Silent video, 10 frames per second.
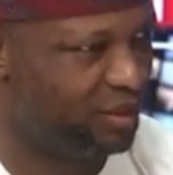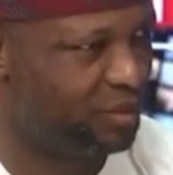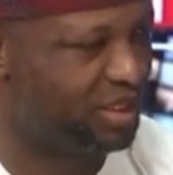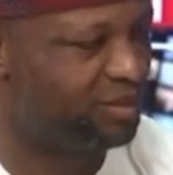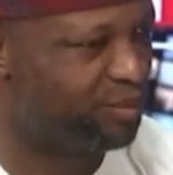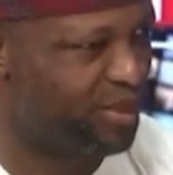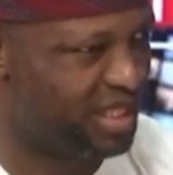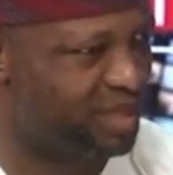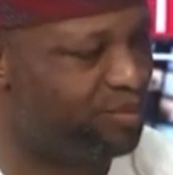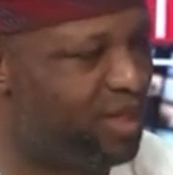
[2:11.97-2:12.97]
with the
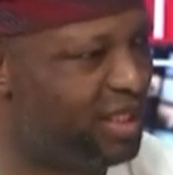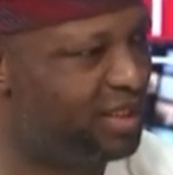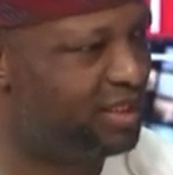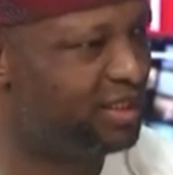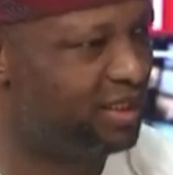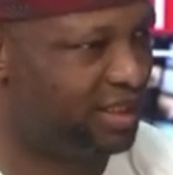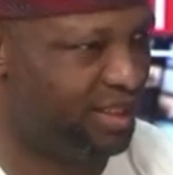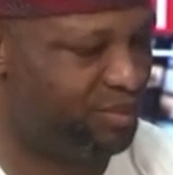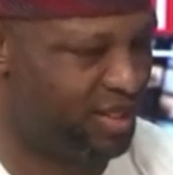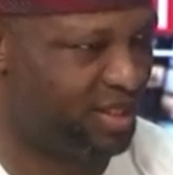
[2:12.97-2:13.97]
principalities in
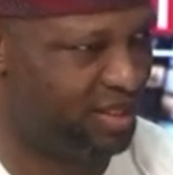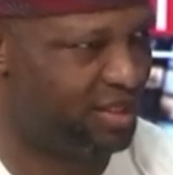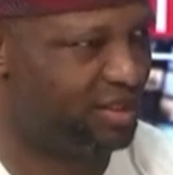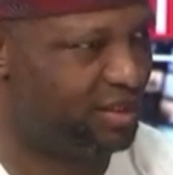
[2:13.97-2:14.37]
APC.